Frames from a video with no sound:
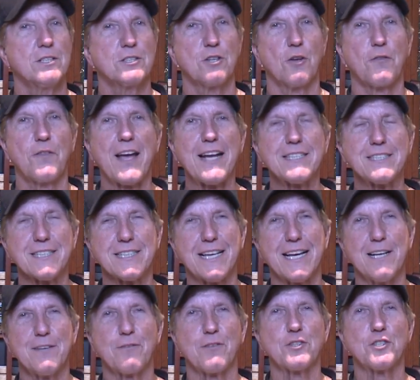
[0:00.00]
So thanks
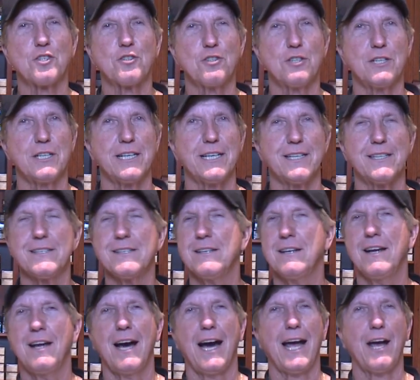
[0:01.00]
again for tuning in.
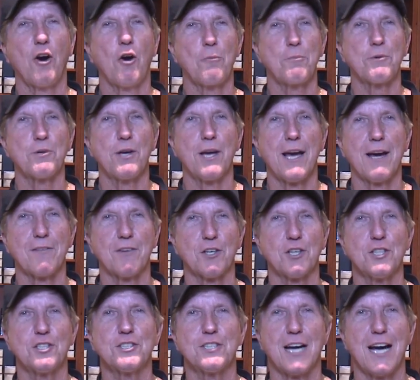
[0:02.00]
I hope you have a
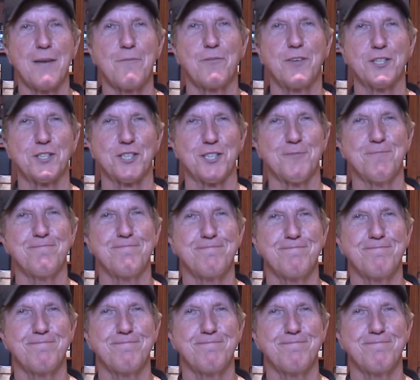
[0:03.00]
good time fishing.